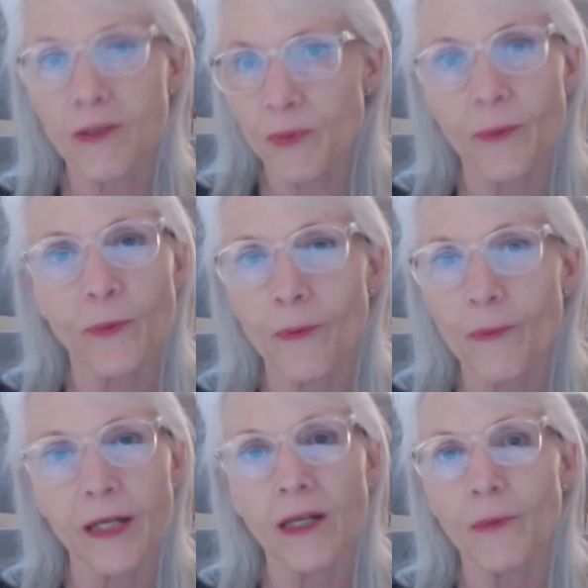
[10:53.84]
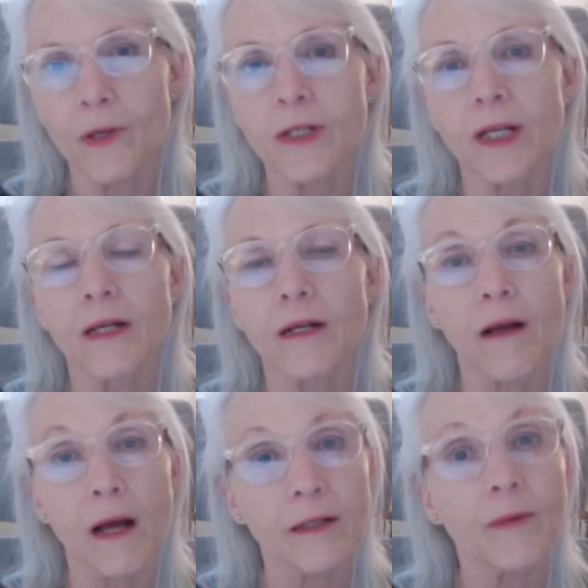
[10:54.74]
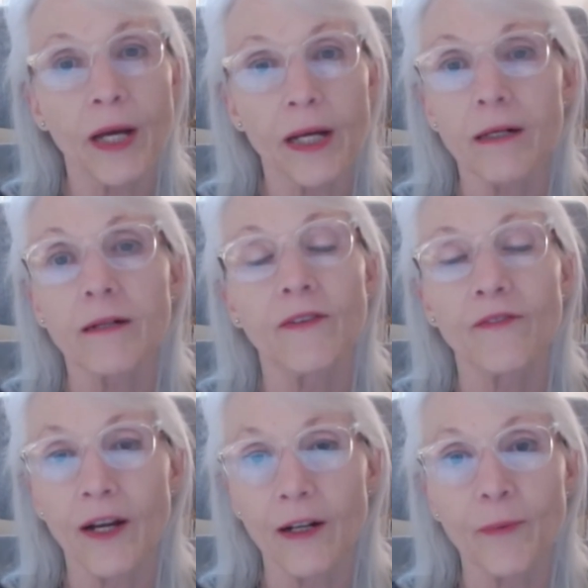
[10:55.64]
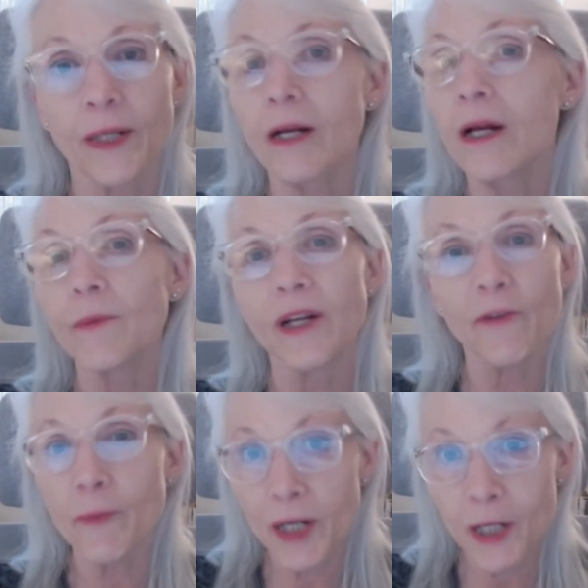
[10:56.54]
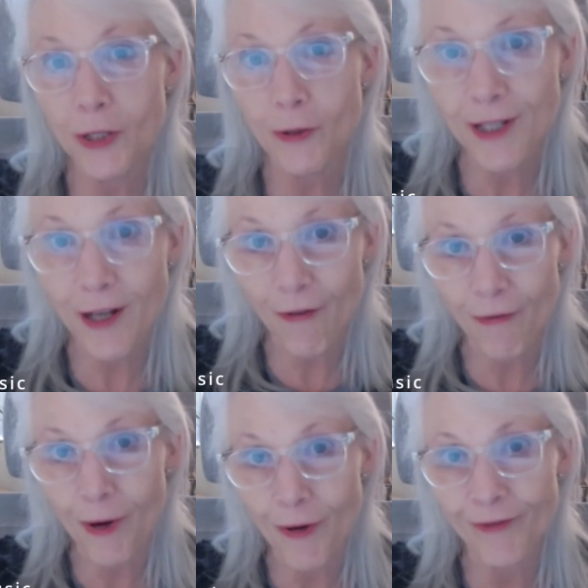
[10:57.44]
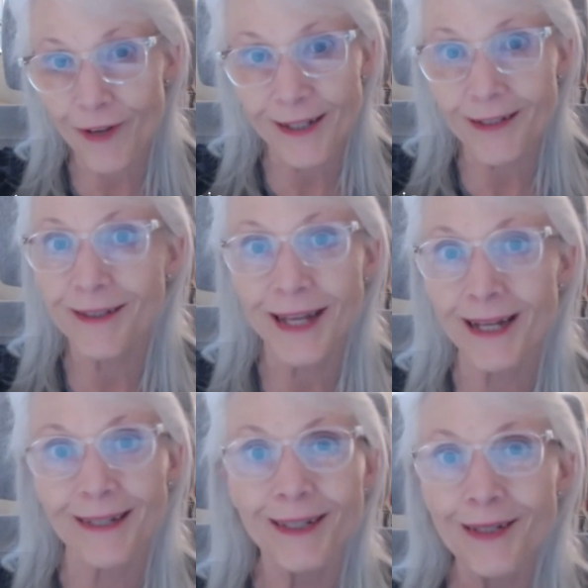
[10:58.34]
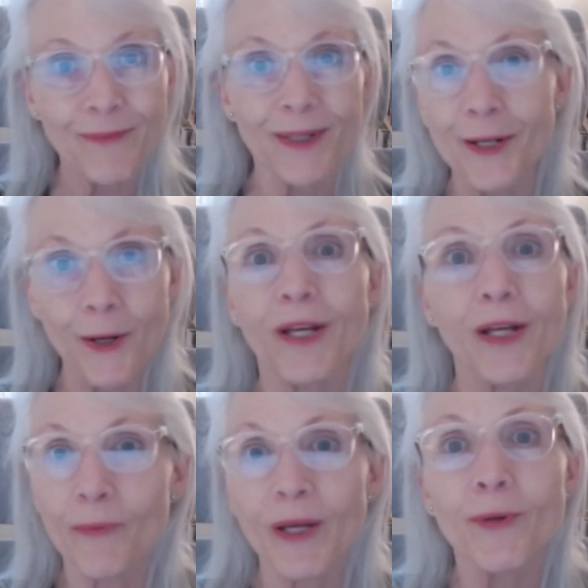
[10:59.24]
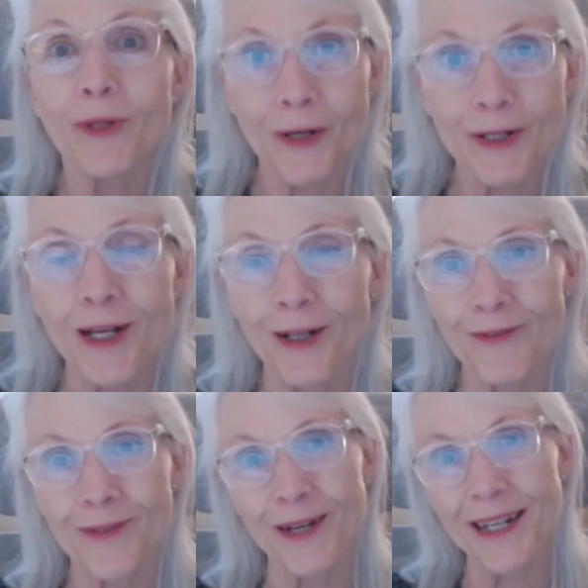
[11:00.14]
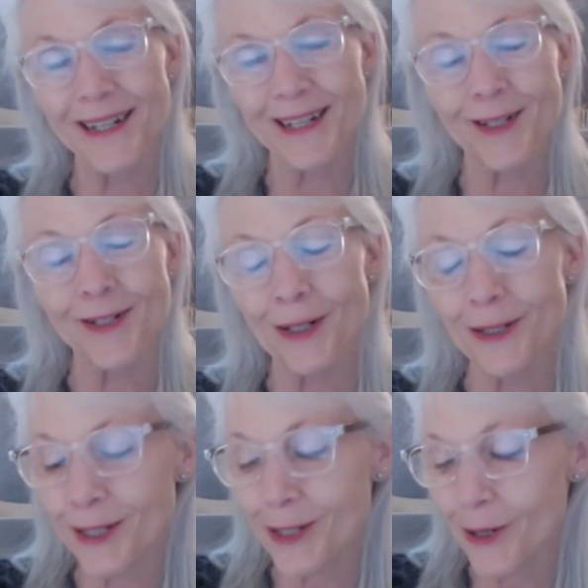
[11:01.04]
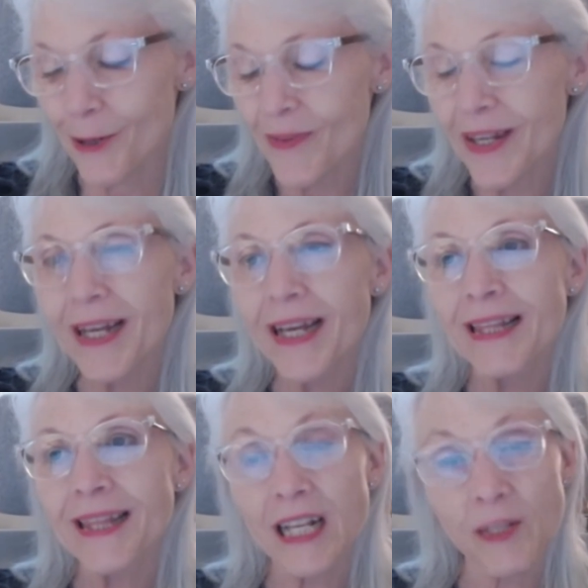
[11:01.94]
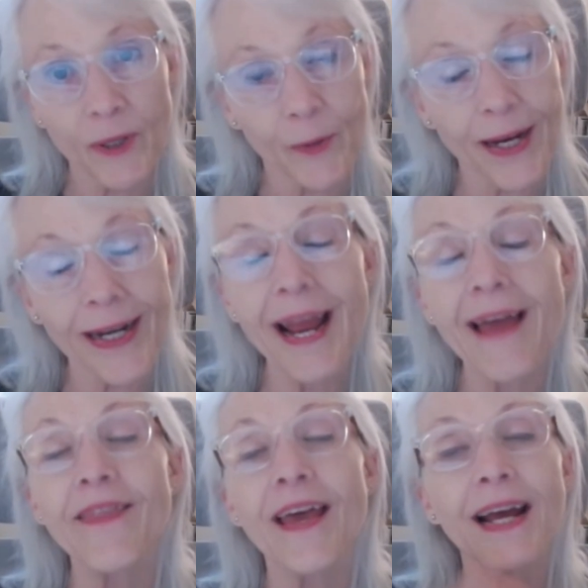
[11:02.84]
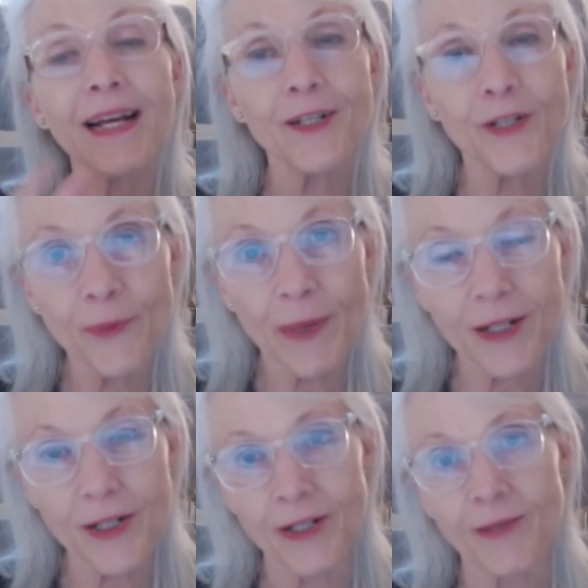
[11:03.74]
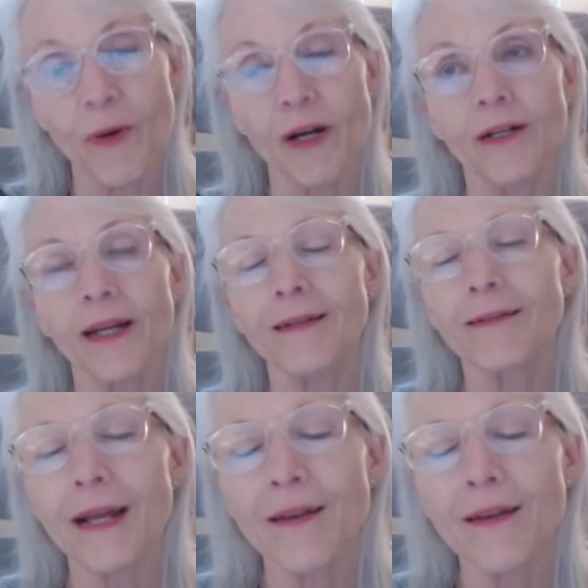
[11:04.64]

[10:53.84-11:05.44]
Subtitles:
people making music in a non-competitive environment, but everybody's so self-motivated that, we compete with ourselves, right, as adults. So that's been great. And then, as you mentioned, Mark, and